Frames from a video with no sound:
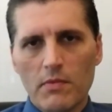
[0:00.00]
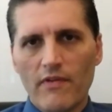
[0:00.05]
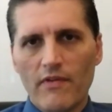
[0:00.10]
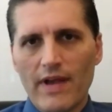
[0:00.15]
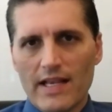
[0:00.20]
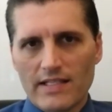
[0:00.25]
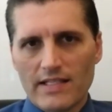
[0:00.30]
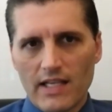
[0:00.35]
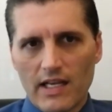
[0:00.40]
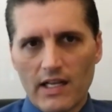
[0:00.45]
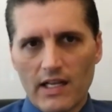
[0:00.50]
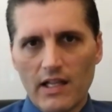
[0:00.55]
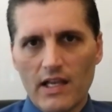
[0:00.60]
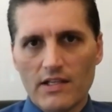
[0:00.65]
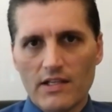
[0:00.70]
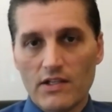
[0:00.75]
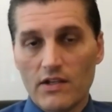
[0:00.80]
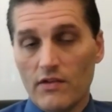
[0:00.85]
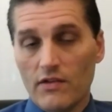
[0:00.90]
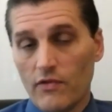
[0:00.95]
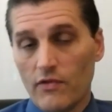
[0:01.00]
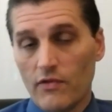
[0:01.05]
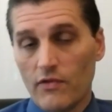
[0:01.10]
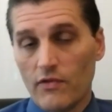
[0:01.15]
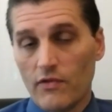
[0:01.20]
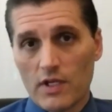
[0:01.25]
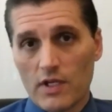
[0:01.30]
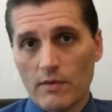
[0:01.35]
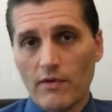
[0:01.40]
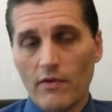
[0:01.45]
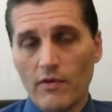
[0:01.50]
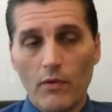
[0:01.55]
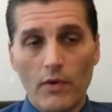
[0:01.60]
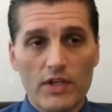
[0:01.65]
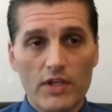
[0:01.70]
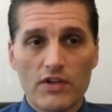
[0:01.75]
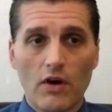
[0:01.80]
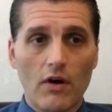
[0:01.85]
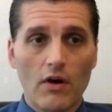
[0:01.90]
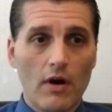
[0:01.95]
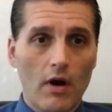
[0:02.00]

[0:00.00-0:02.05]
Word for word: asset classes, for which some of which are,